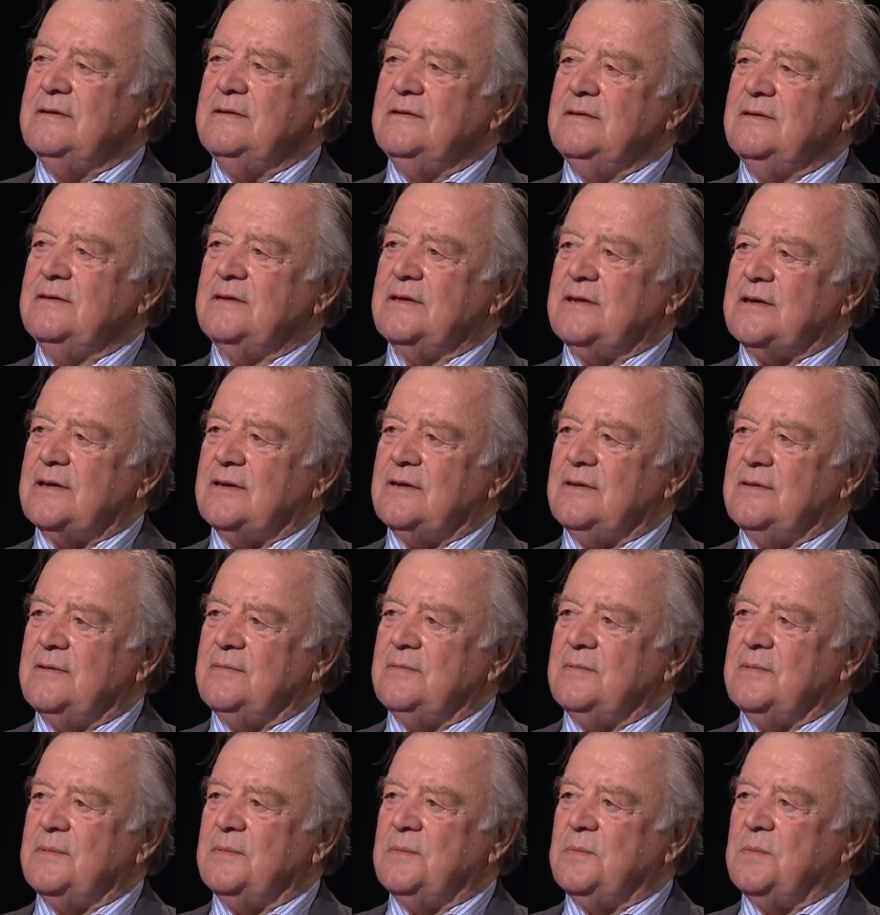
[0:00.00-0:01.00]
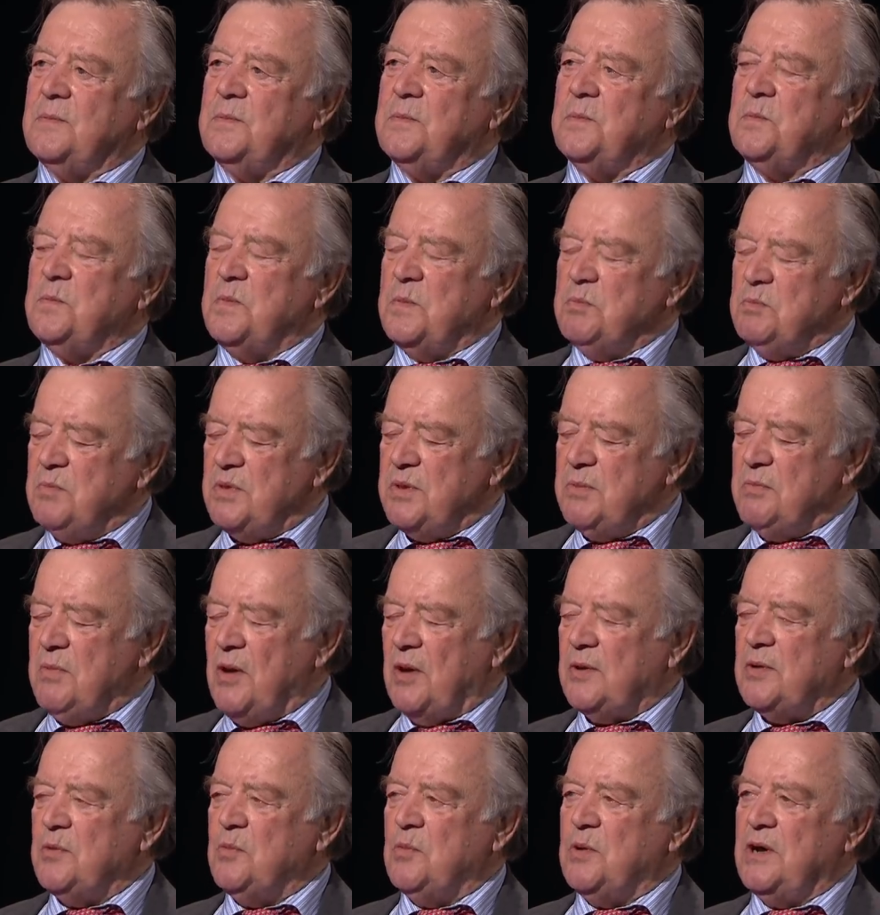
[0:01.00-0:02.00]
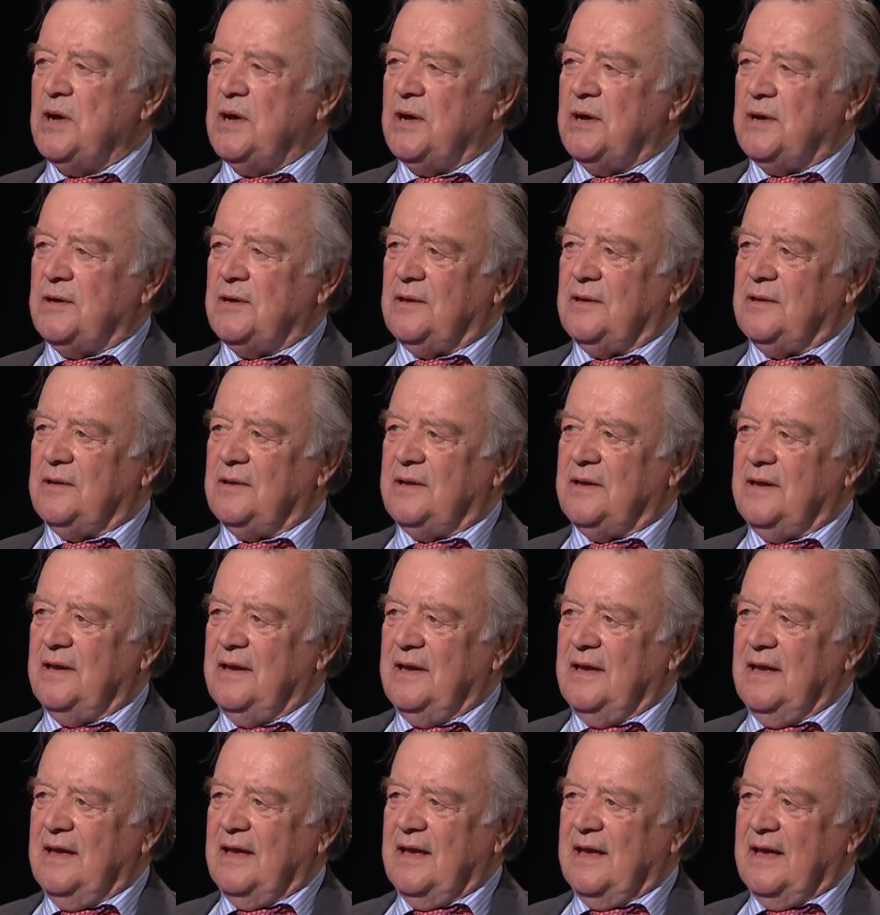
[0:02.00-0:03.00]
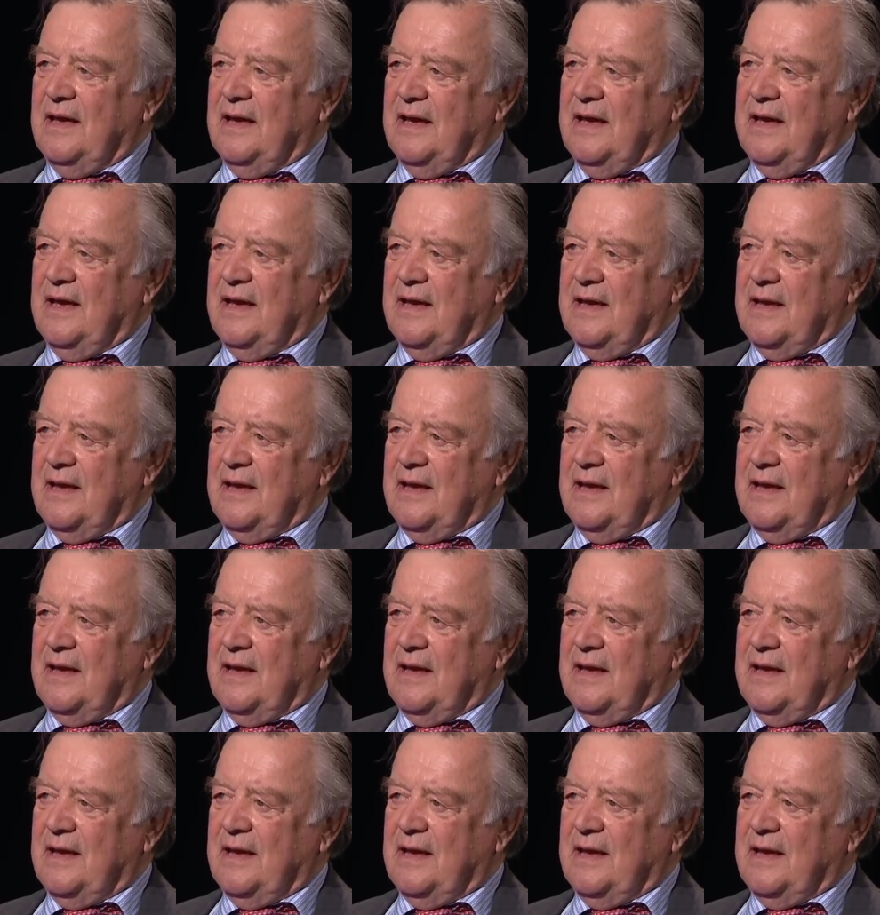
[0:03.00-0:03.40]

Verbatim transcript: you know, the modern world, uh,